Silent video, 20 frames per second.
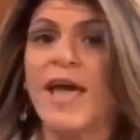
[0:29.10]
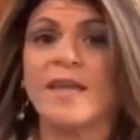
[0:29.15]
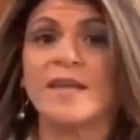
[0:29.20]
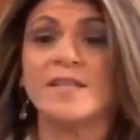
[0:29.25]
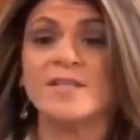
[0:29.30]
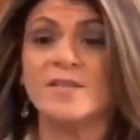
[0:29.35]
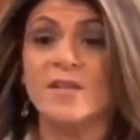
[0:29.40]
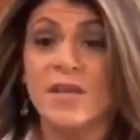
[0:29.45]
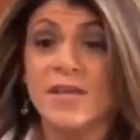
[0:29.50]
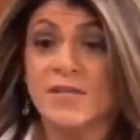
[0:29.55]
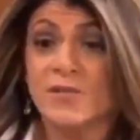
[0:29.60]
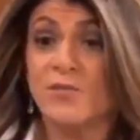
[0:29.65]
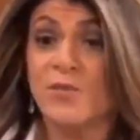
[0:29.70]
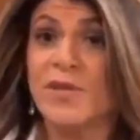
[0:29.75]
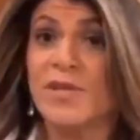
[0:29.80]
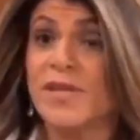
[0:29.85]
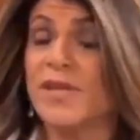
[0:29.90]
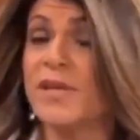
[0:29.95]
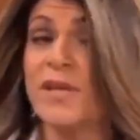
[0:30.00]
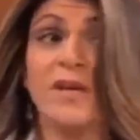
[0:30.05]
And it's
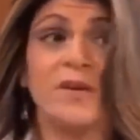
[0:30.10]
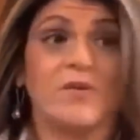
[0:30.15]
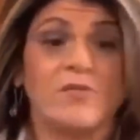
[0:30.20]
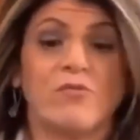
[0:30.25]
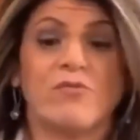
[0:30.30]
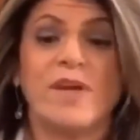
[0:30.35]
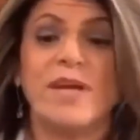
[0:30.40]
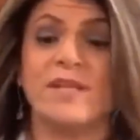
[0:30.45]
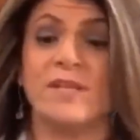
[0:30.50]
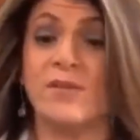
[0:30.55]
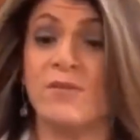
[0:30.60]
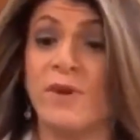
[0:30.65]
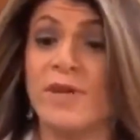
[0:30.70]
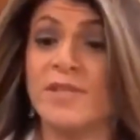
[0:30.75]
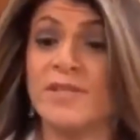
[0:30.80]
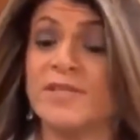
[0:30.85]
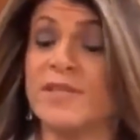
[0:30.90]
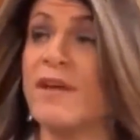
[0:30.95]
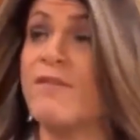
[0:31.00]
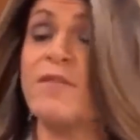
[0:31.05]
really a
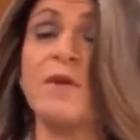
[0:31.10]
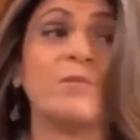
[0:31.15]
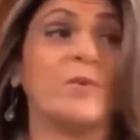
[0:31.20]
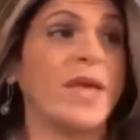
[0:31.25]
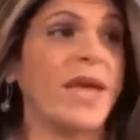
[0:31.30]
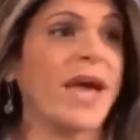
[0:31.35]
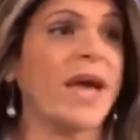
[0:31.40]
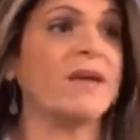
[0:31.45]
great stuff that we